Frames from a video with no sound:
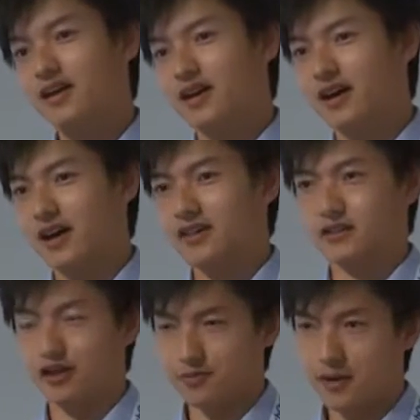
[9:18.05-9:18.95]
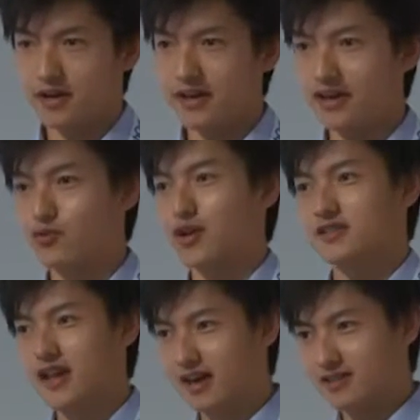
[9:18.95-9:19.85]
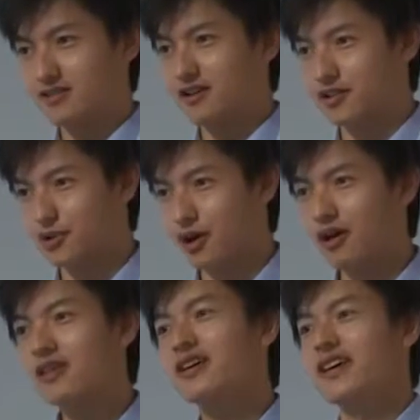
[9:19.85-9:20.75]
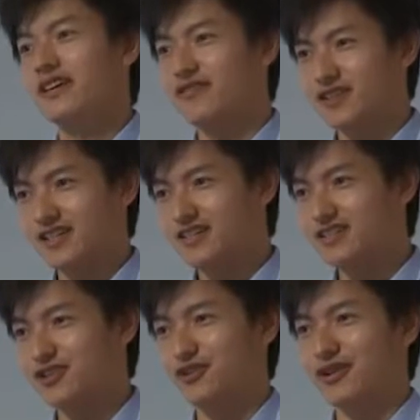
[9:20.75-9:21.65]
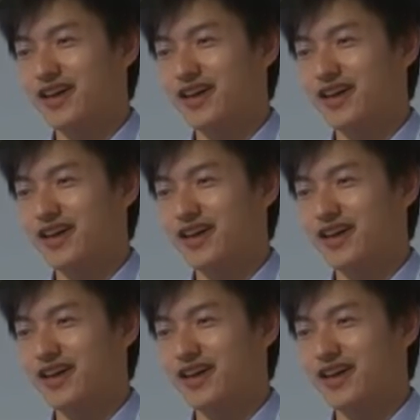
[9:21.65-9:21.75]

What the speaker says: It has a lot of money. It can raise taxes on you all if it needs to.